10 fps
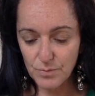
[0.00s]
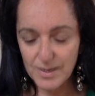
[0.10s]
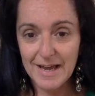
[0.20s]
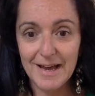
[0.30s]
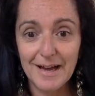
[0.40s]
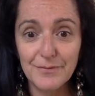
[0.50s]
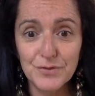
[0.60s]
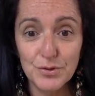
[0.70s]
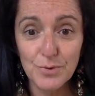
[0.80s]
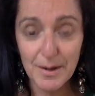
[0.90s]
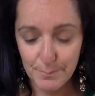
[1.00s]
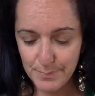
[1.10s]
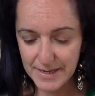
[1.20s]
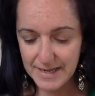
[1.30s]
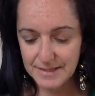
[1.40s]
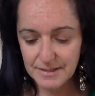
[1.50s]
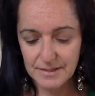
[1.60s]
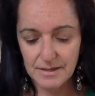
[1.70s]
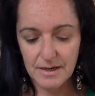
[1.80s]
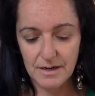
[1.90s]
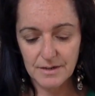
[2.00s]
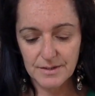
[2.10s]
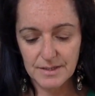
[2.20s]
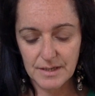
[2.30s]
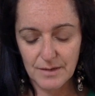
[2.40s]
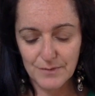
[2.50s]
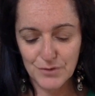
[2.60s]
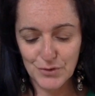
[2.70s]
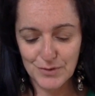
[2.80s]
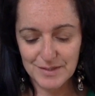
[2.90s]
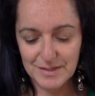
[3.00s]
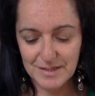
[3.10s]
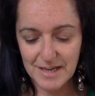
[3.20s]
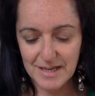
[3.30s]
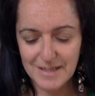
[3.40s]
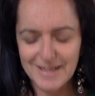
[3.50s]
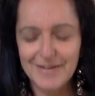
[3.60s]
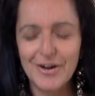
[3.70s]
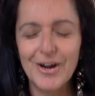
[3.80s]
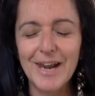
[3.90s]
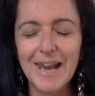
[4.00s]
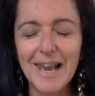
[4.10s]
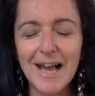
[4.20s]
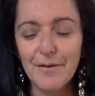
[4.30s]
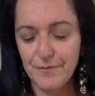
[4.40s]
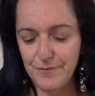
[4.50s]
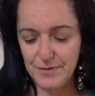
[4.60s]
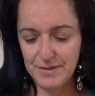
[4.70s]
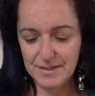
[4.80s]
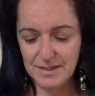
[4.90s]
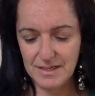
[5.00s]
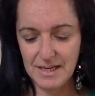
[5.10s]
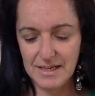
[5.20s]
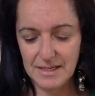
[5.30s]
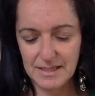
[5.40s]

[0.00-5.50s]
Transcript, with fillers: We have to abandon ourselves to the state in our love for the state,